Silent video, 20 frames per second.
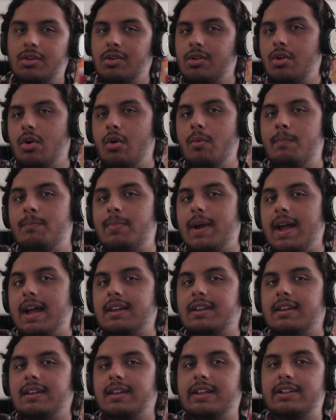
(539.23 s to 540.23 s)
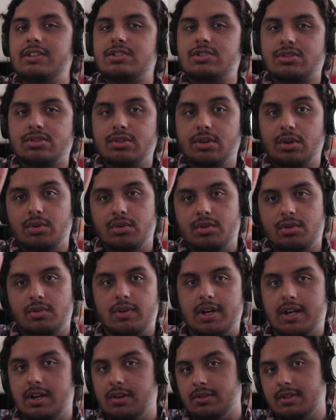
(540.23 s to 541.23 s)
go back and circle
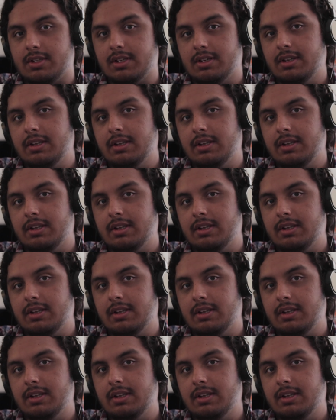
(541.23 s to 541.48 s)
around.